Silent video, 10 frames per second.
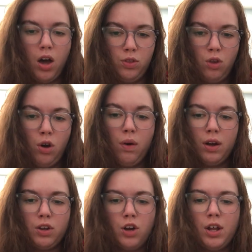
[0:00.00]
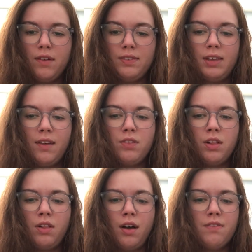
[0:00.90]
I know I could have saved
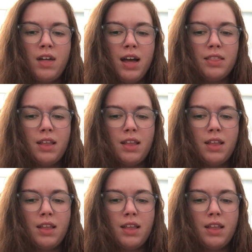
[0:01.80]
the love that